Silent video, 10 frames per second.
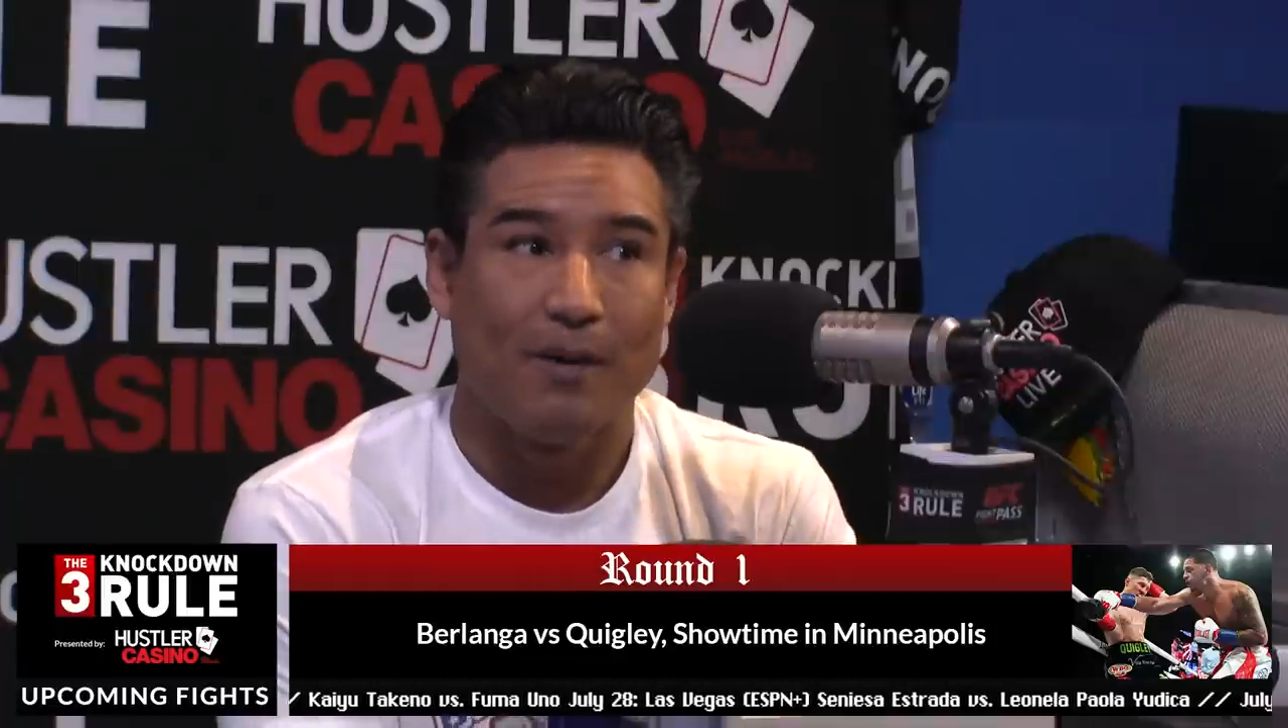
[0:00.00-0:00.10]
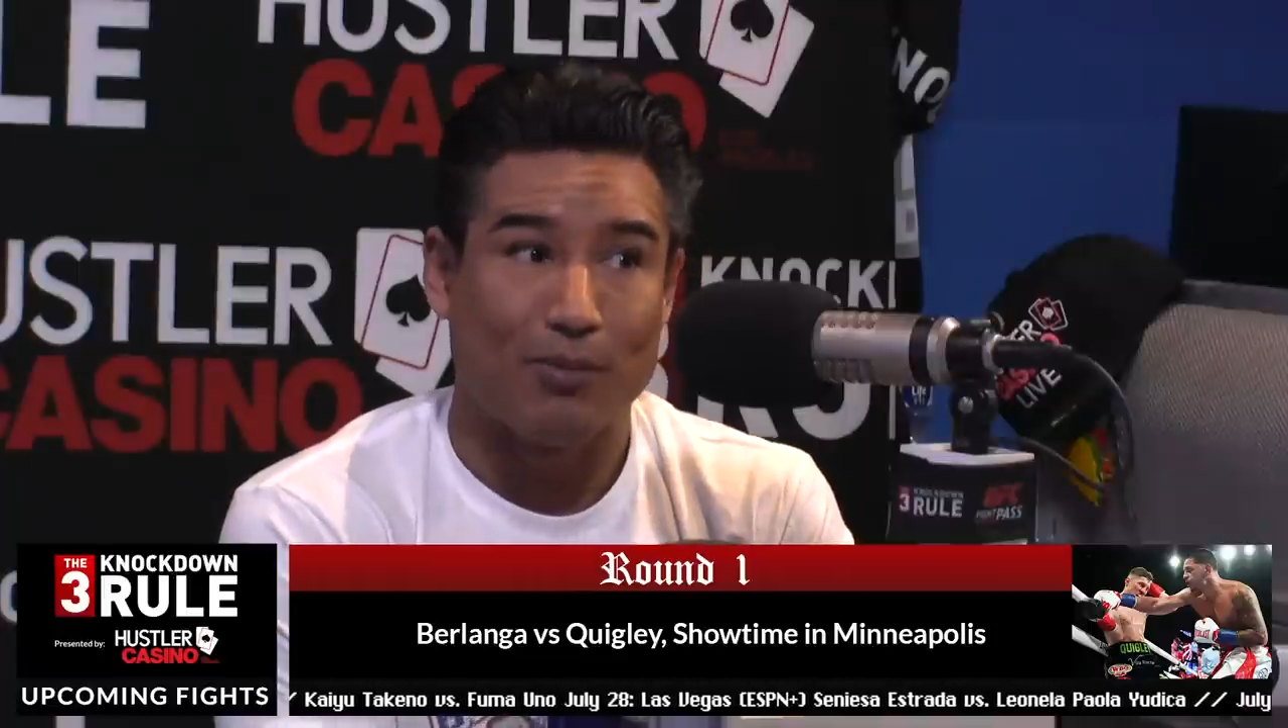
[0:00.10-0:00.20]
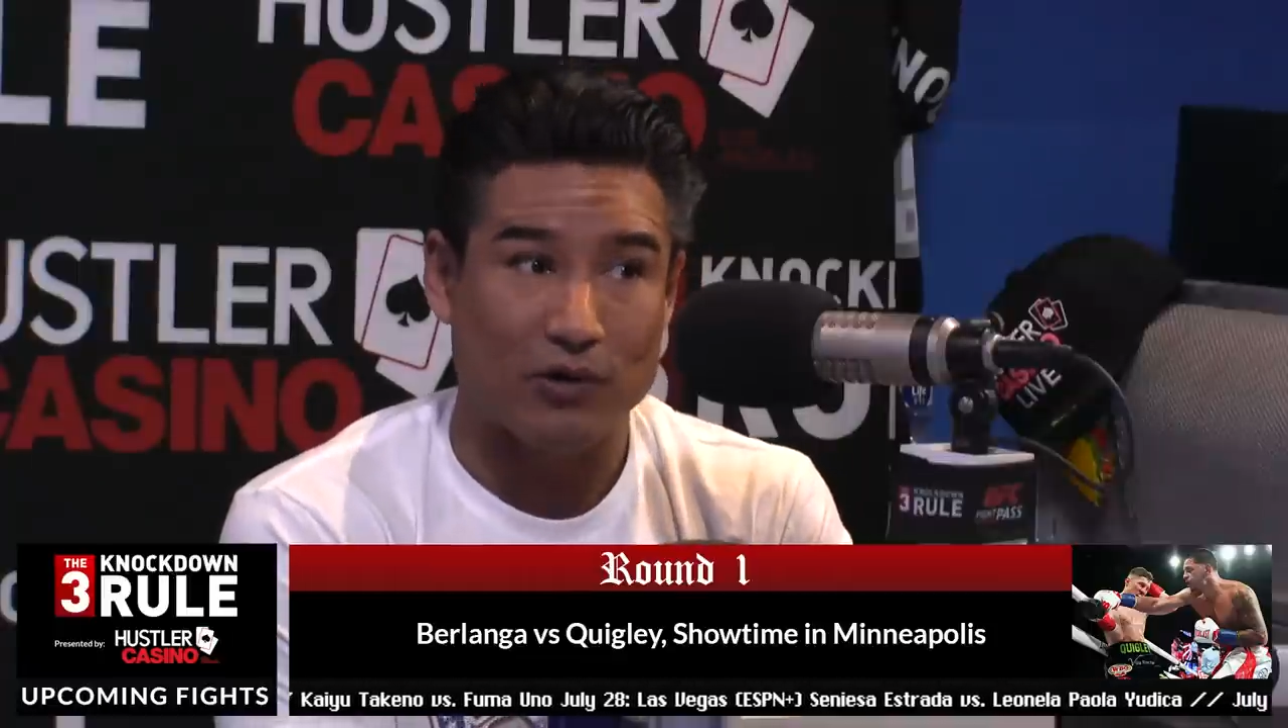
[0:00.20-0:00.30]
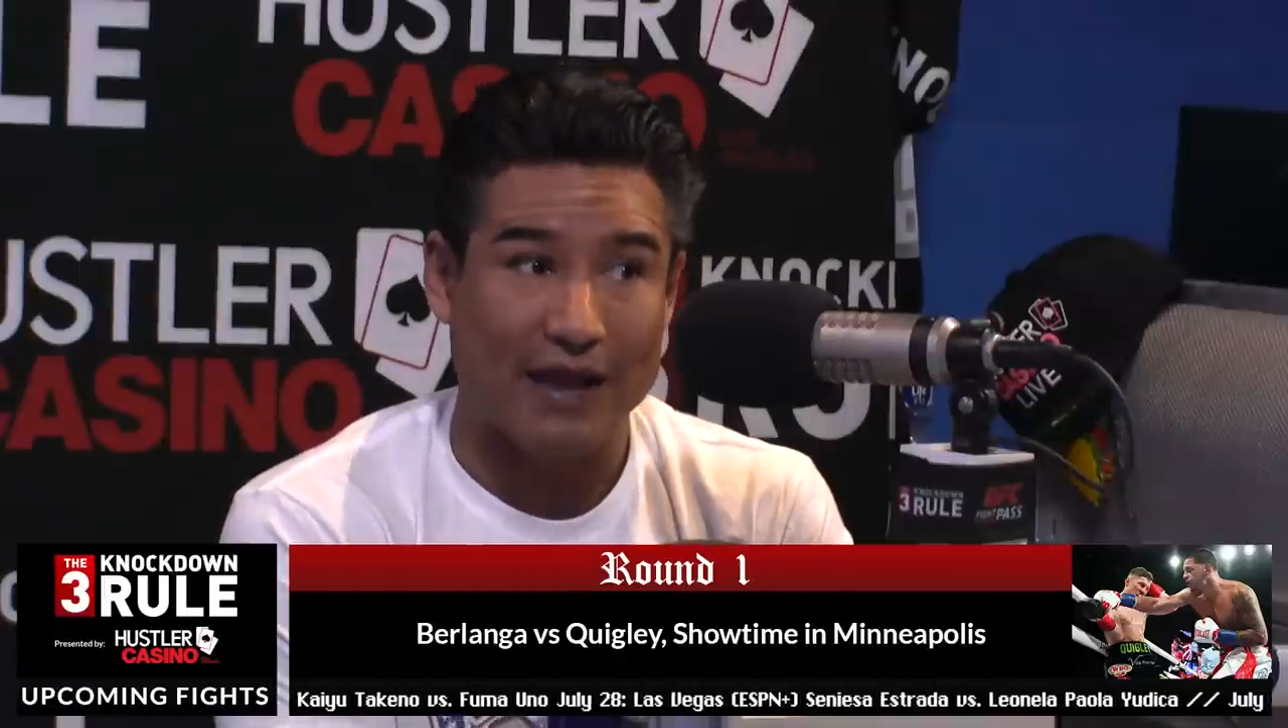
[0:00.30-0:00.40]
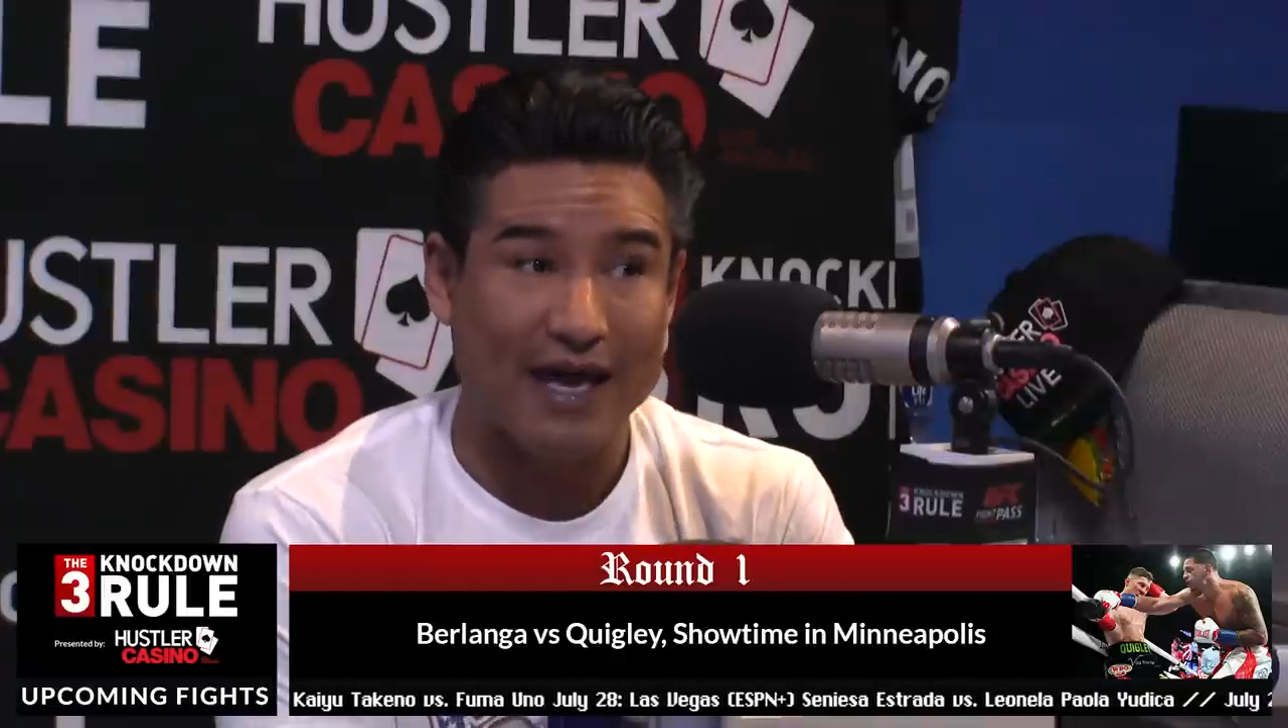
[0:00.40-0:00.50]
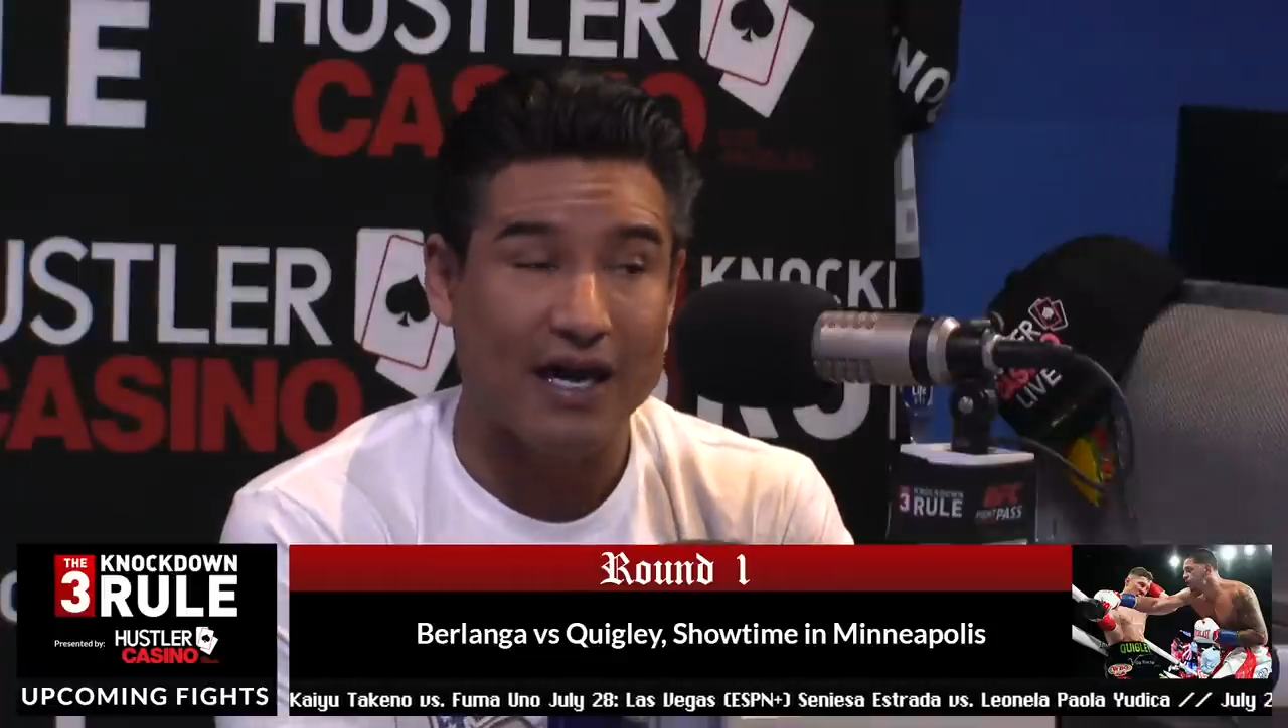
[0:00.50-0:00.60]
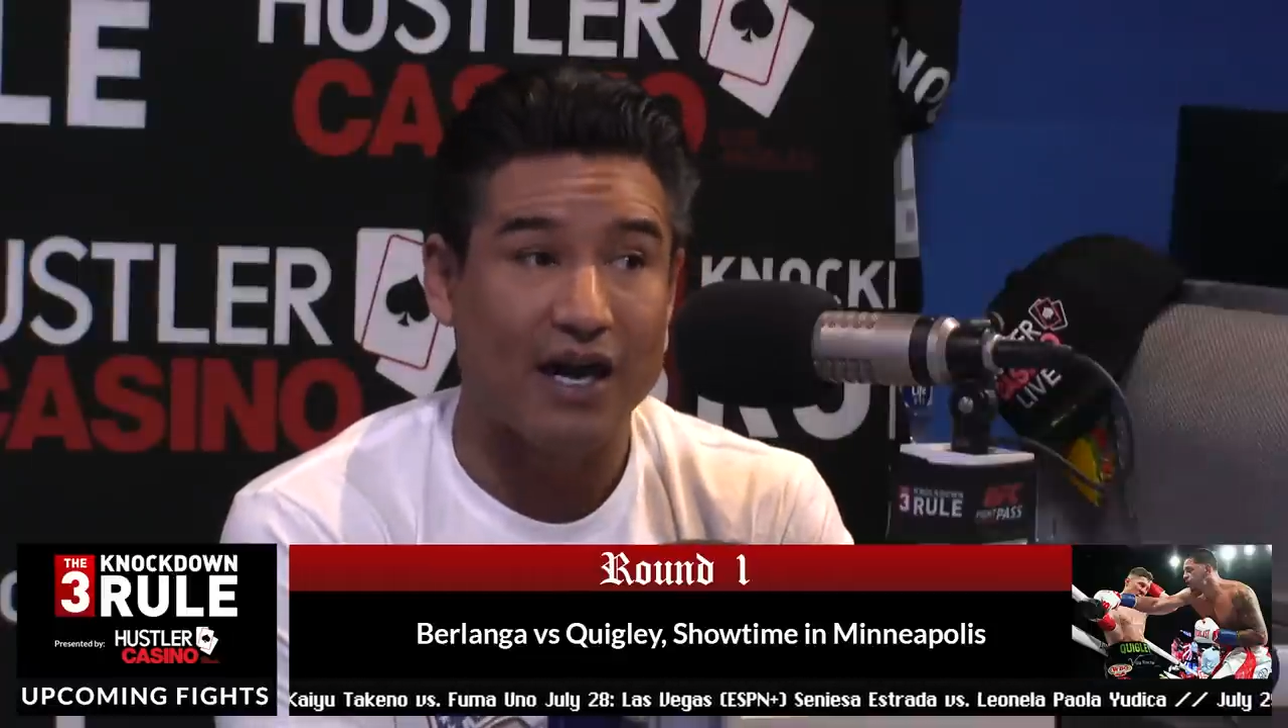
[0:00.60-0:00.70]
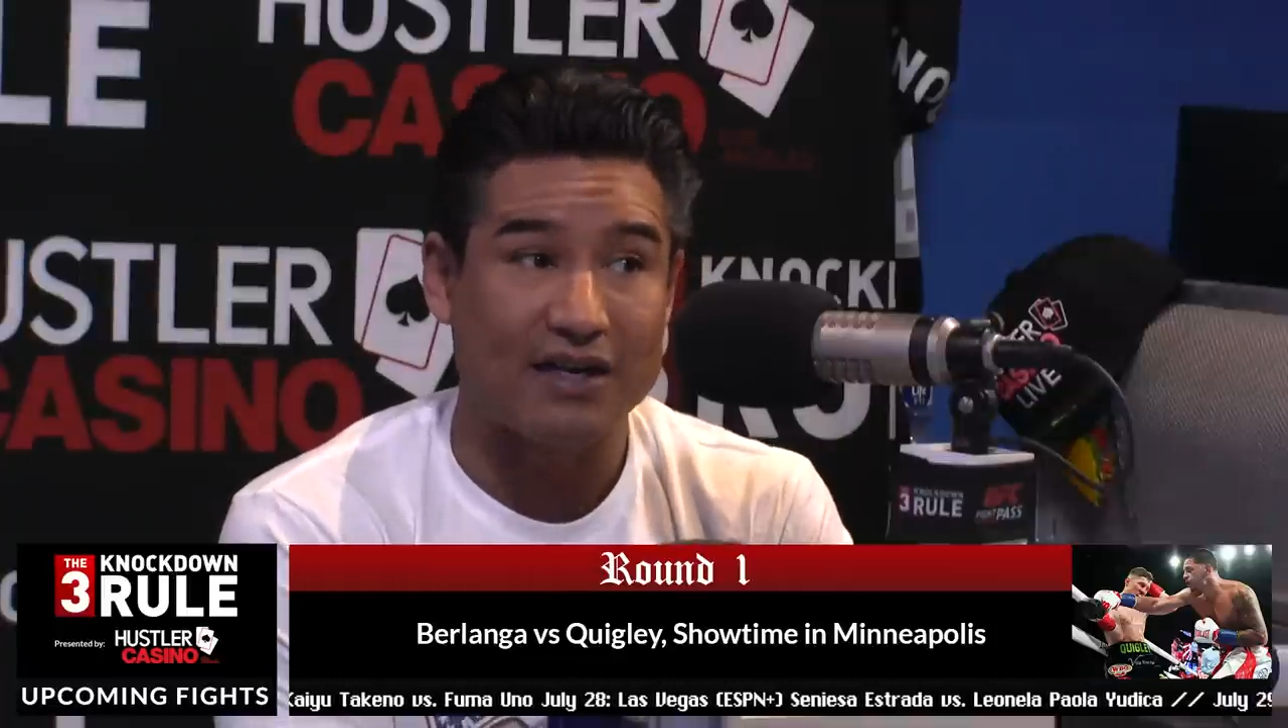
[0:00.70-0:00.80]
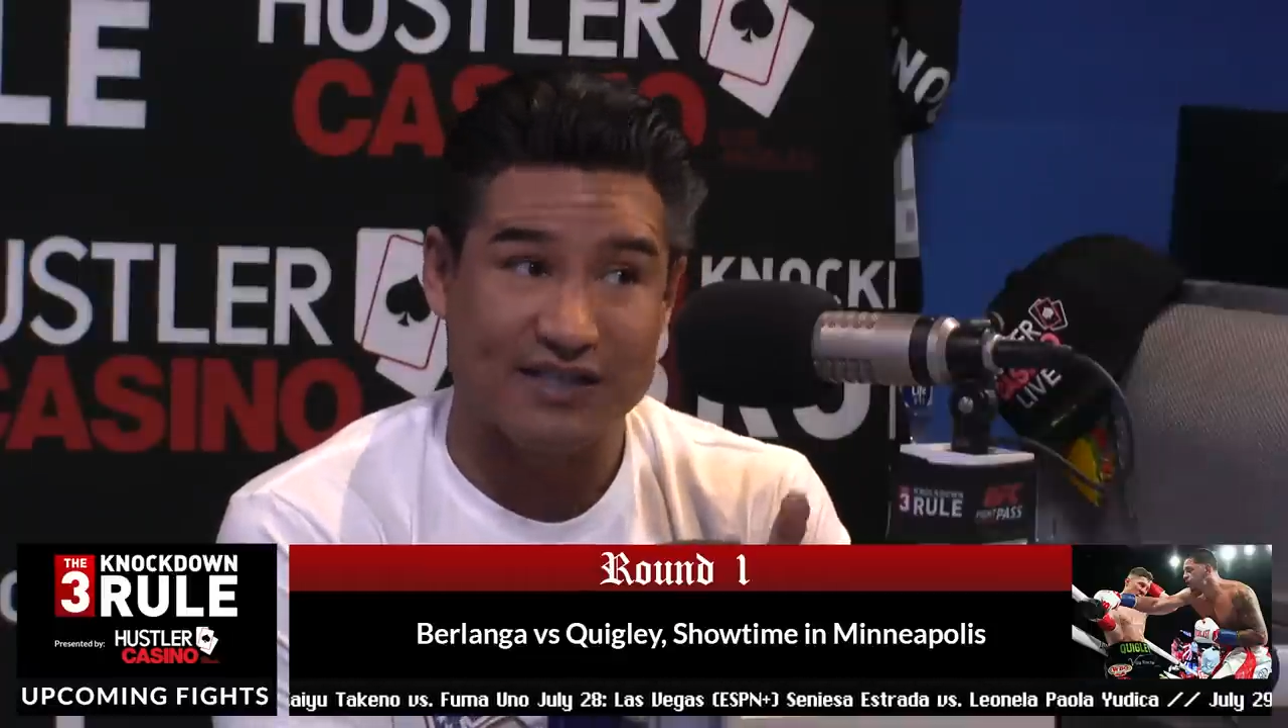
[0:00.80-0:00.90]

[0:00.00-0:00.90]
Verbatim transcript: Berlanga